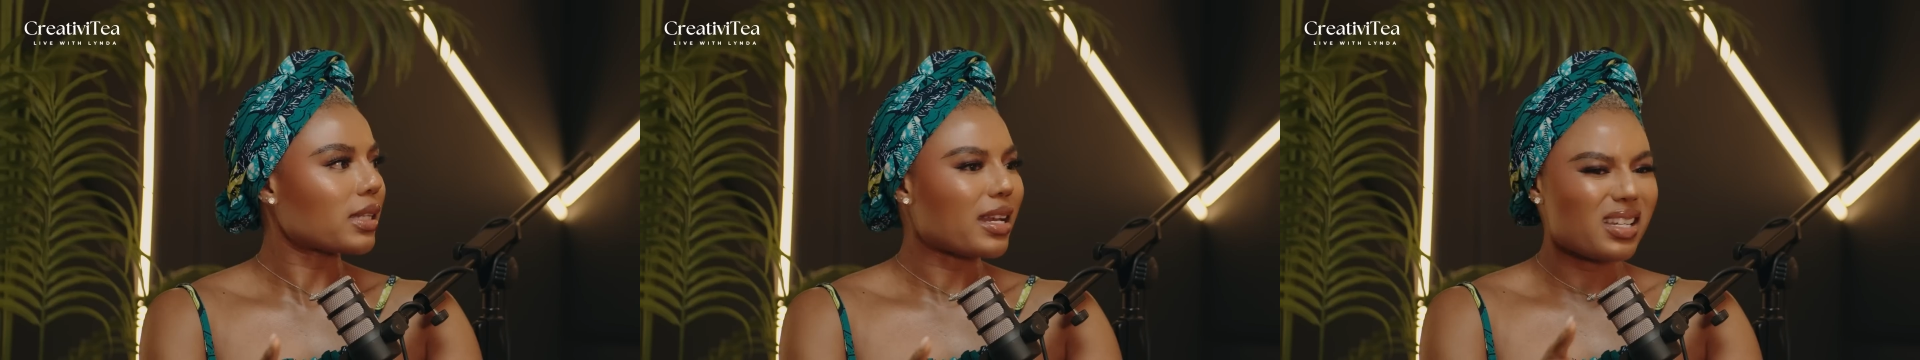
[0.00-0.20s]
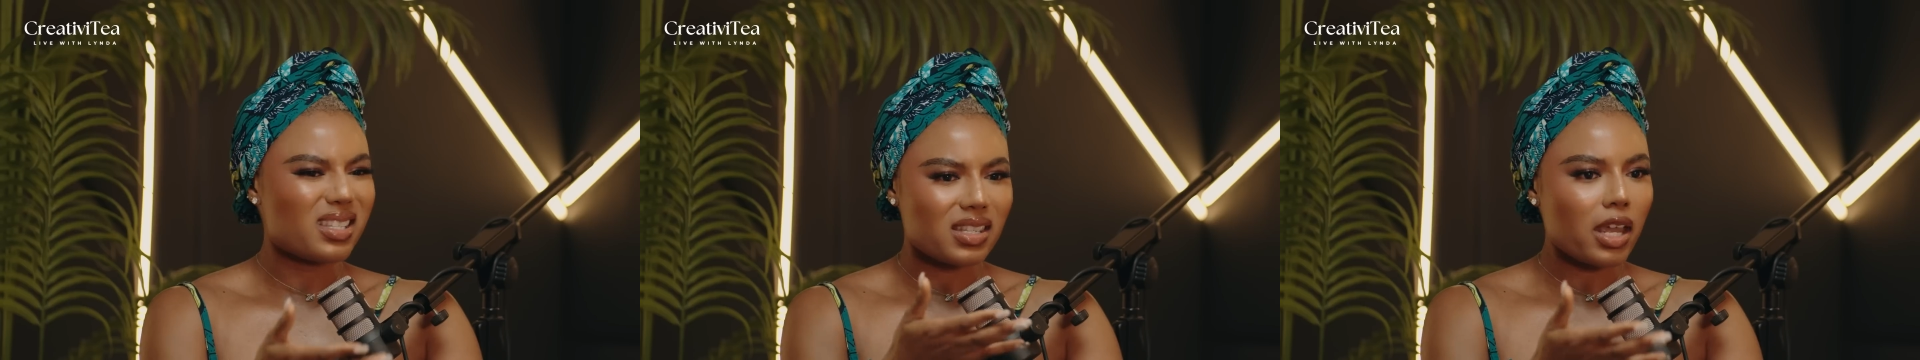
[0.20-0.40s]

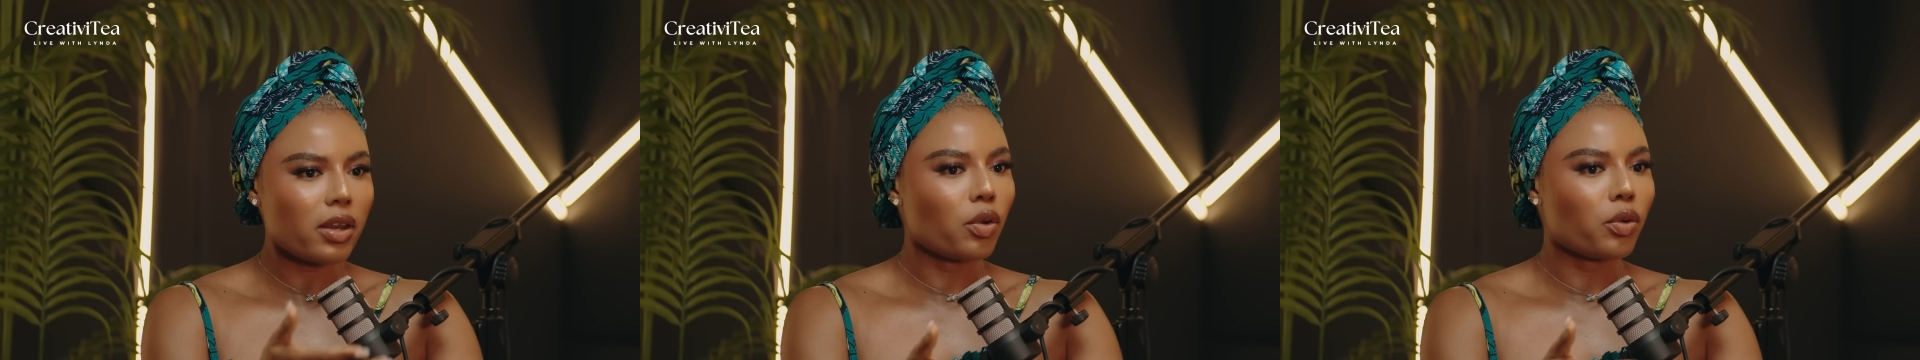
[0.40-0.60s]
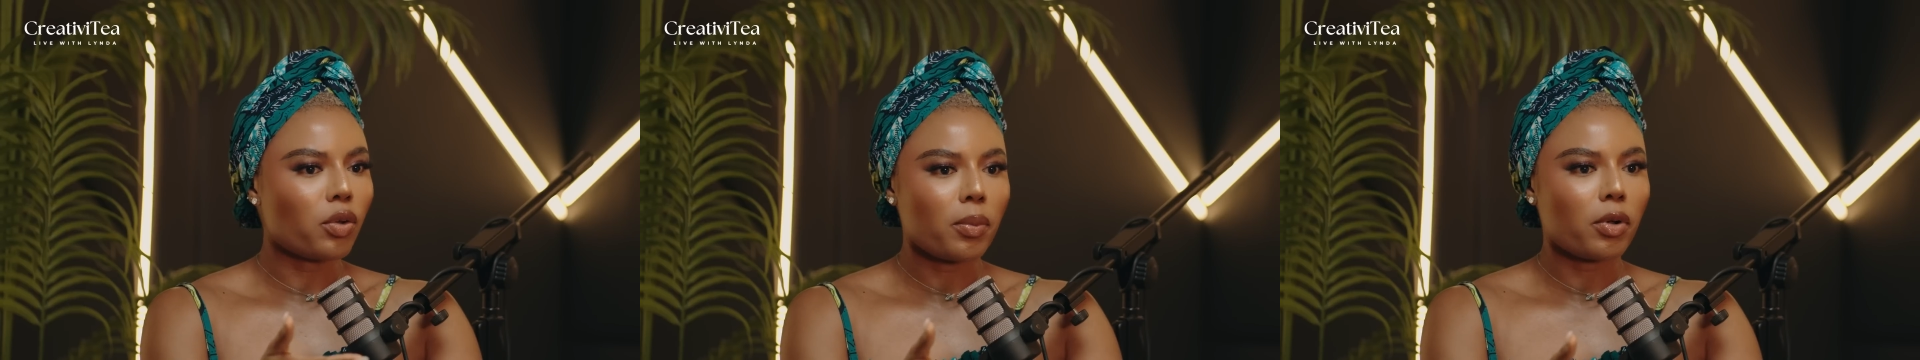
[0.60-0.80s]
and it stayed
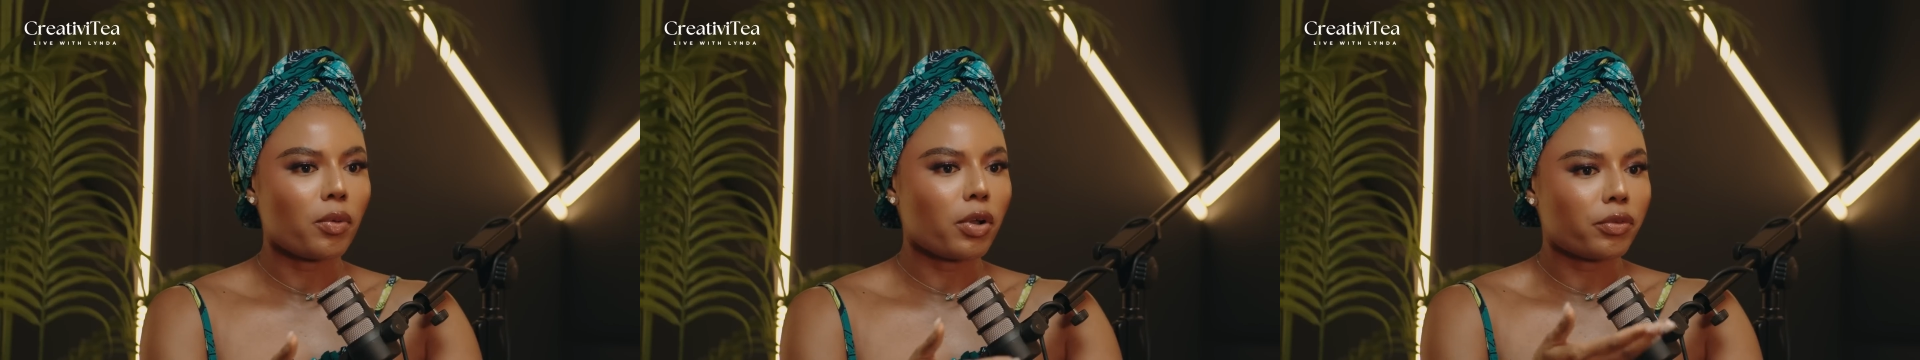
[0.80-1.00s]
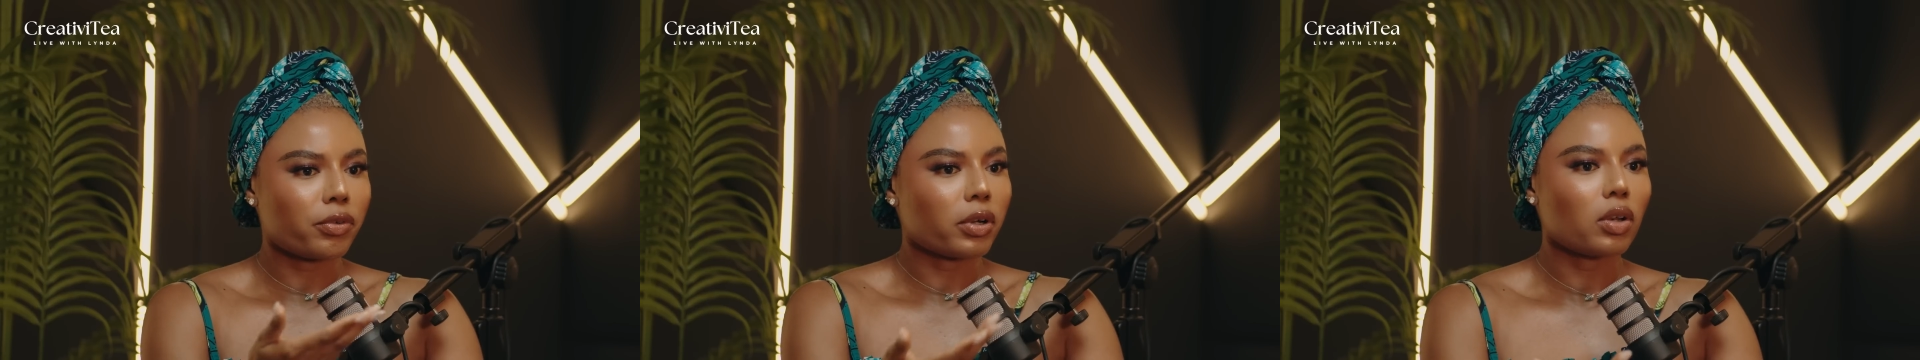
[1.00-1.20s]
on number
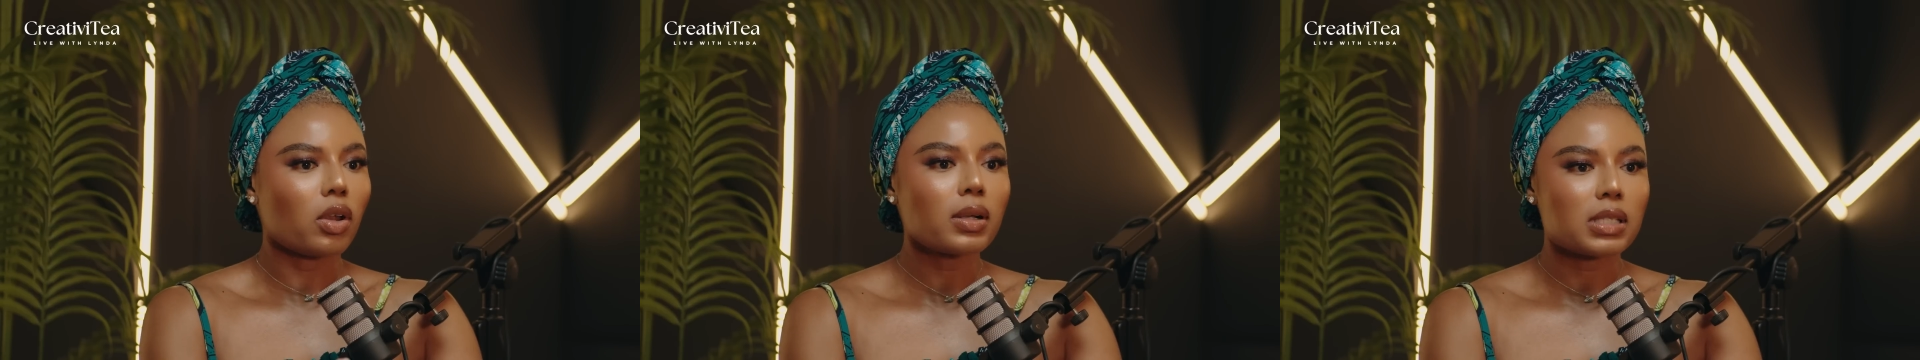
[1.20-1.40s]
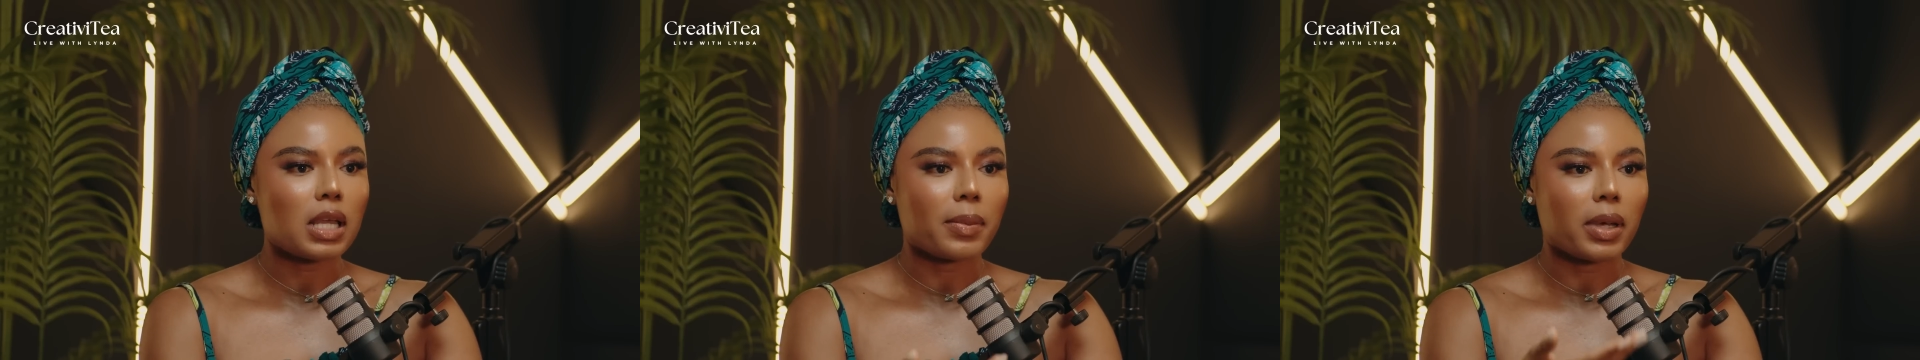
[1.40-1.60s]
one for a
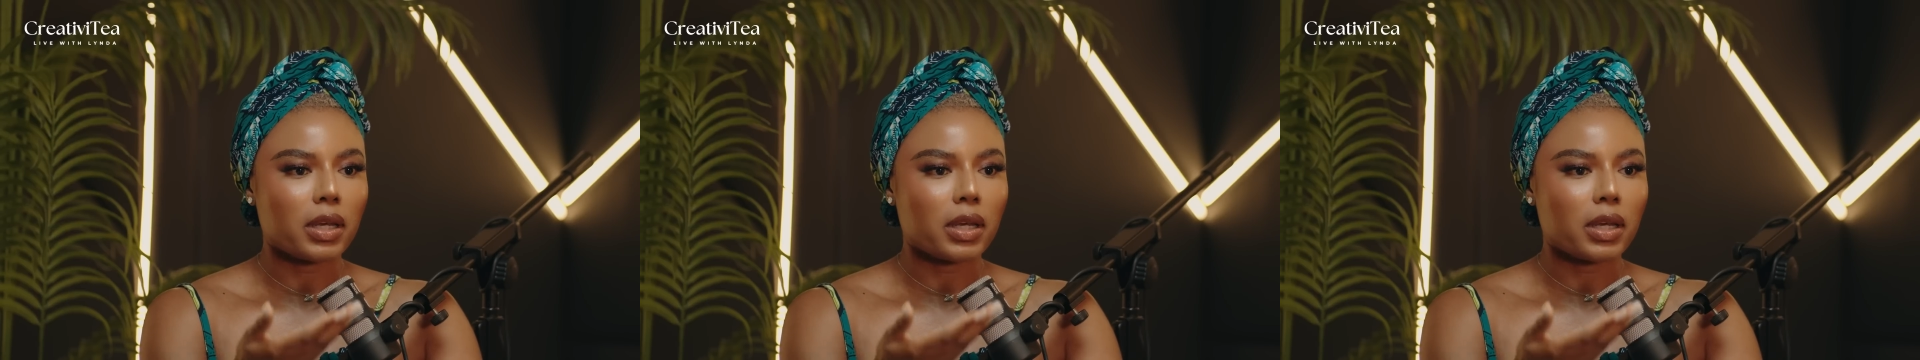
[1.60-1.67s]
long time,